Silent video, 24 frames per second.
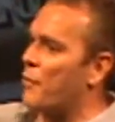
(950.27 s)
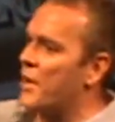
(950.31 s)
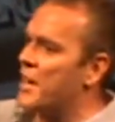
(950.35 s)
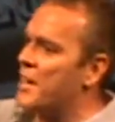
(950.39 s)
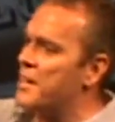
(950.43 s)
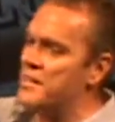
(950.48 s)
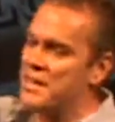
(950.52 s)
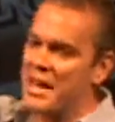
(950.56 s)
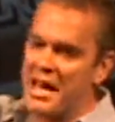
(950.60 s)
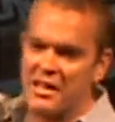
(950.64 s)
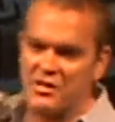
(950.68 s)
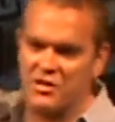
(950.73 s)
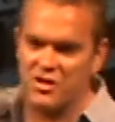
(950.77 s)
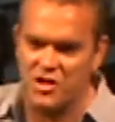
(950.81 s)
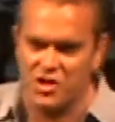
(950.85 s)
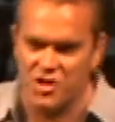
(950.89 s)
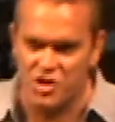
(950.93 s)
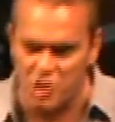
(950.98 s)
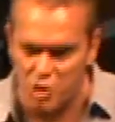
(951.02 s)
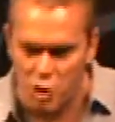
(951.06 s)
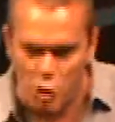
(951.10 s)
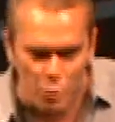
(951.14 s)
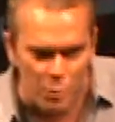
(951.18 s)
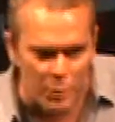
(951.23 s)
praying that
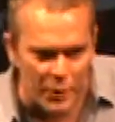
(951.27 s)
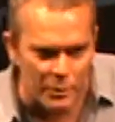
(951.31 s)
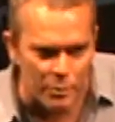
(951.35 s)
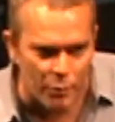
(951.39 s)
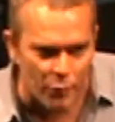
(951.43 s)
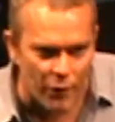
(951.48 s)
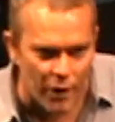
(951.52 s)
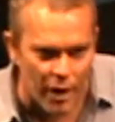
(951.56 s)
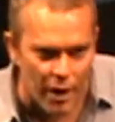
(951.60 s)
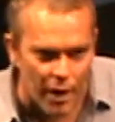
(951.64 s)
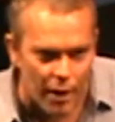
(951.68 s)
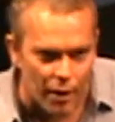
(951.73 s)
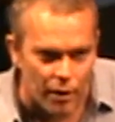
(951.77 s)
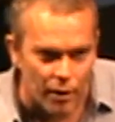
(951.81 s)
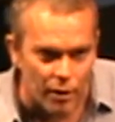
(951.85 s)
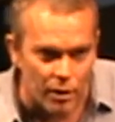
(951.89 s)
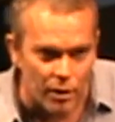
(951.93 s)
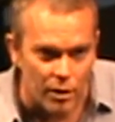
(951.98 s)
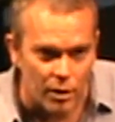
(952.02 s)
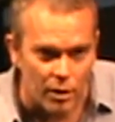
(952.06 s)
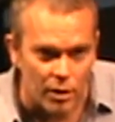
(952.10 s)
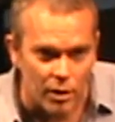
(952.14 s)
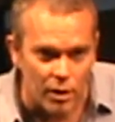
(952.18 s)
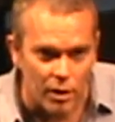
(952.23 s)
stupid
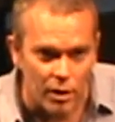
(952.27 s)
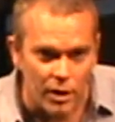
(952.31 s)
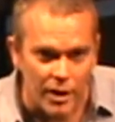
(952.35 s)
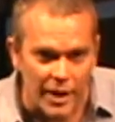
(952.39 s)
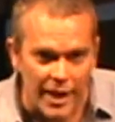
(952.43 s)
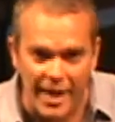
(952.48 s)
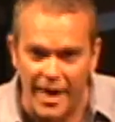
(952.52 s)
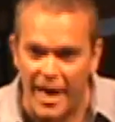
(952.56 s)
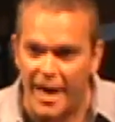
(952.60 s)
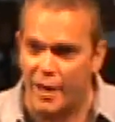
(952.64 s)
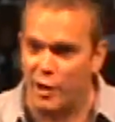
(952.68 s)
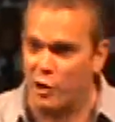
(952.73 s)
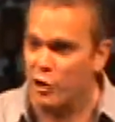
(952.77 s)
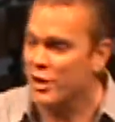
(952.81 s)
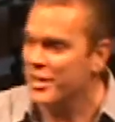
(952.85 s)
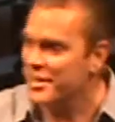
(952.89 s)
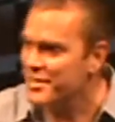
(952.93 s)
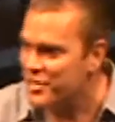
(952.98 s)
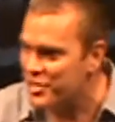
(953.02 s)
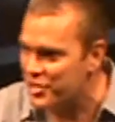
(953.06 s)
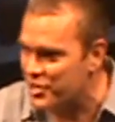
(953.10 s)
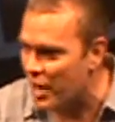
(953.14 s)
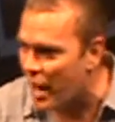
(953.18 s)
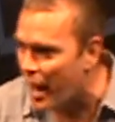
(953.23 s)
prayer, and I
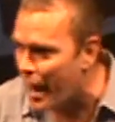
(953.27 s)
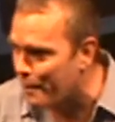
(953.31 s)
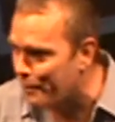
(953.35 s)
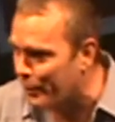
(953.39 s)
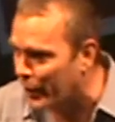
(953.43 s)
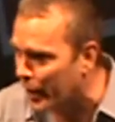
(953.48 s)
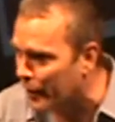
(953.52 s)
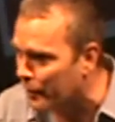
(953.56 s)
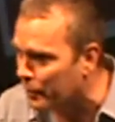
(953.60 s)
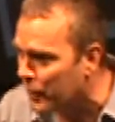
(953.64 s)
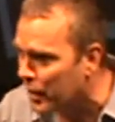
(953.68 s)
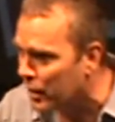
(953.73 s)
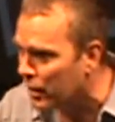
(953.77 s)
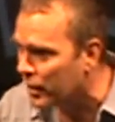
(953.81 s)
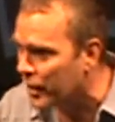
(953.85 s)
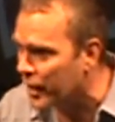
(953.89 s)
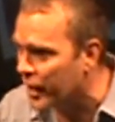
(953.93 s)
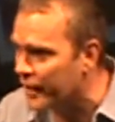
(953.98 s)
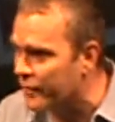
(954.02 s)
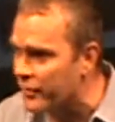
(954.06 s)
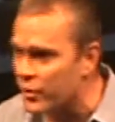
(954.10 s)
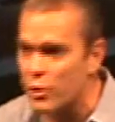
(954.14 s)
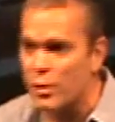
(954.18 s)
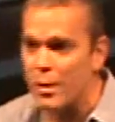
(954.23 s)
couldn't stop them,
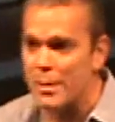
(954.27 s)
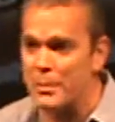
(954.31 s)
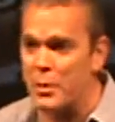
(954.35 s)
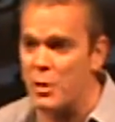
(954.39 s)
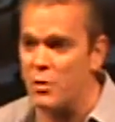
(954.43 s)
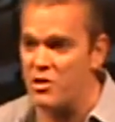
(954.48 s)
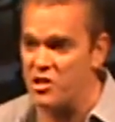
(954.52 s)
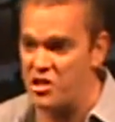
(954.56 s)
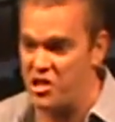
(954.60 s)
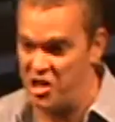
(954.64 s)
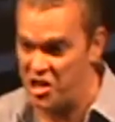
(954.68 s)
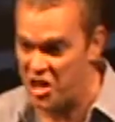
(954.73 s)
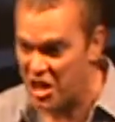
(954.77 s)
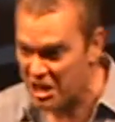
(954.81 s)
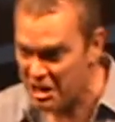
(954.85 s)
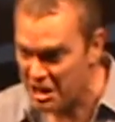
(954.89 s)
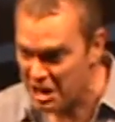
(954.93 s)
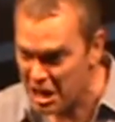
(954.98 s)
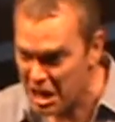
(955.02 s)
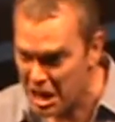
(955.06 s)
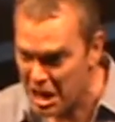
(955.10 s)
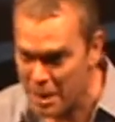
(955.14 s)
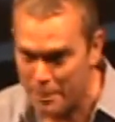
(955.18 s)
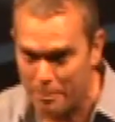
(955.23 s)
even though I'm going,
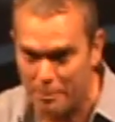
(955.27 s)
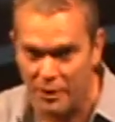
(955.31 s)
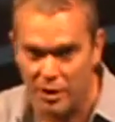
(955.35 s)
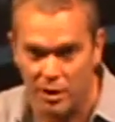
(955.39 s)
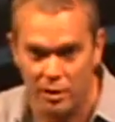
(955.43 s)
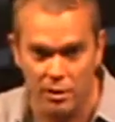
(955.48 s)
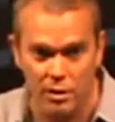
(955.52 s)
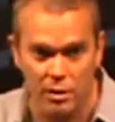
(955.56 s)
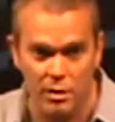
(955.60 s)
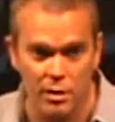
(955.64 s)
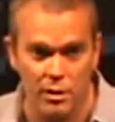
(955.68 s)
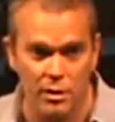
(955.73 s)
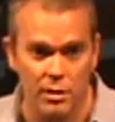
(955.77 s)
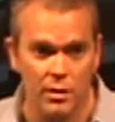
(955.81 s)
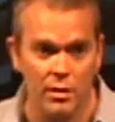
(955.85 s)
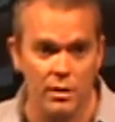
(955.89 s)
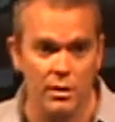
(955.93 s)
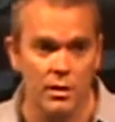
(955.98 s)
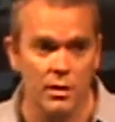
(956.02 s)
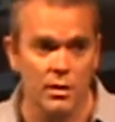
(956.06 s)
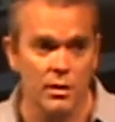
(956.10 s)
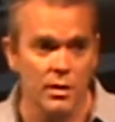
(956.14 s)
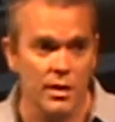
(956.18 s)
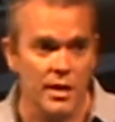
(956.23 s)
shut up.
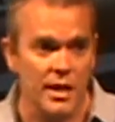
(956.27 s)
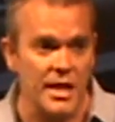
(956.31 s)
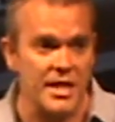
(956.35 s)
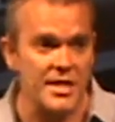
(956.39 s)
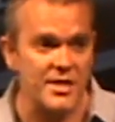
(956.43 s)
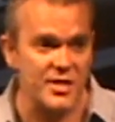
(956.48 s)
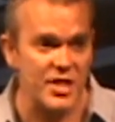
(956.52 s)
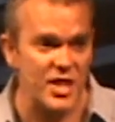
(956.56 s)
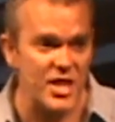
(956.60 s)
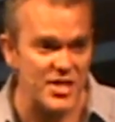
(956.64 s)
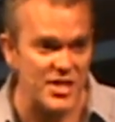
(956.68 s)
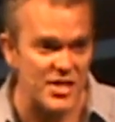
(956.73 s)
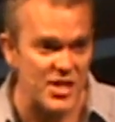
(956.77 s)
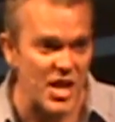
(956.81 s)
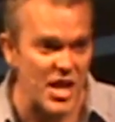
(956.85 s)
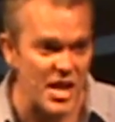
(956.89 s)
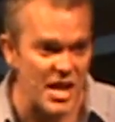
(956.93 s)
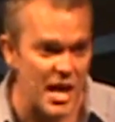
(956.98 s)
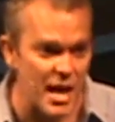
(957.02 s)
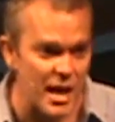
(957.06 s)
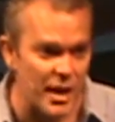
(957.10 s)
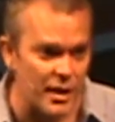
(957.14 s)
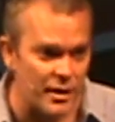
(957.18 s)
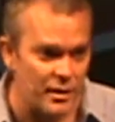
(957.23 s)
He's
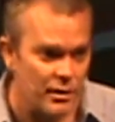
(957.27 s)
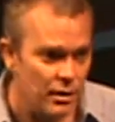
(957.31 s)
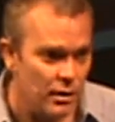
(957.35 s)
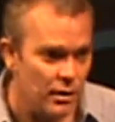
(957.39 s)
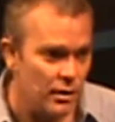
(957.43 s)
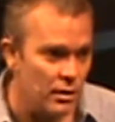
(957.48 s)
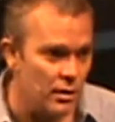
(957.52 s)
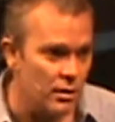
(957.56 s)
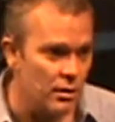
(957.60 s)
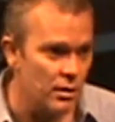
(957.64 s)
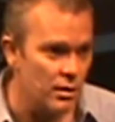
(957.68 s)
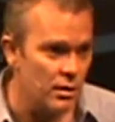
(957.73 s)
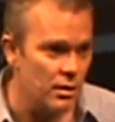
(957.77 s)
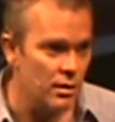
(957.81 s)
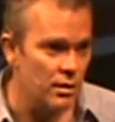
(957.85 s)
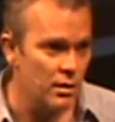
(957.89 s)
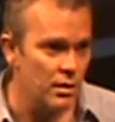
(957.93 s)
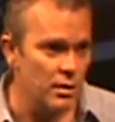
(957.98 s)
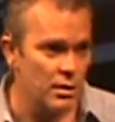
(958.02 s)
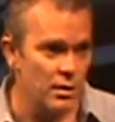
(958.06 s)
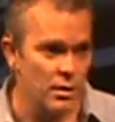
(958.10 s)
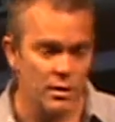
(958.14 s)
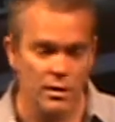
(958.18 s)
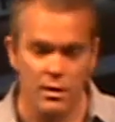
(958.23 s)
listening.
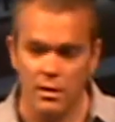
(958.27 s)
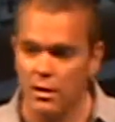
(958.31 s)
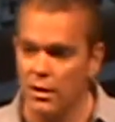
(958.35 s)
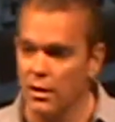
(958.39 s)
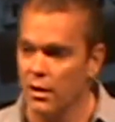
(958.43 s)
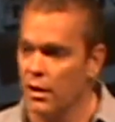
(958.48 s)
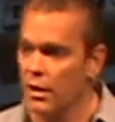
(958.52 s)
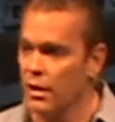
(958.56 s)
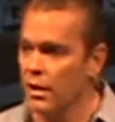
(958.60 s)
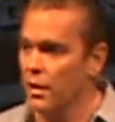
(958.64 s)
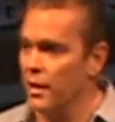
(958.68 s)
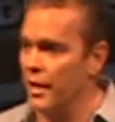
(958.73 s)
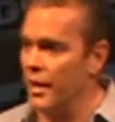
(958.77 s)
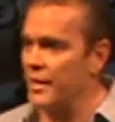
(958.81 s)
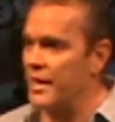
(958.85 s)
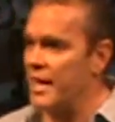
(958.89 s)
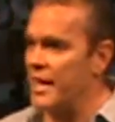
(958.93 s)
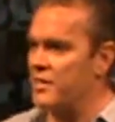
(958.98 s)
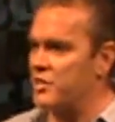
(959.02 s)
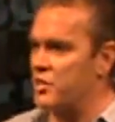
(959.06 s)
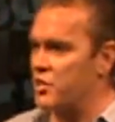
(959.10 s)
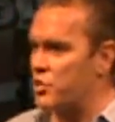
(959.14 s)
And they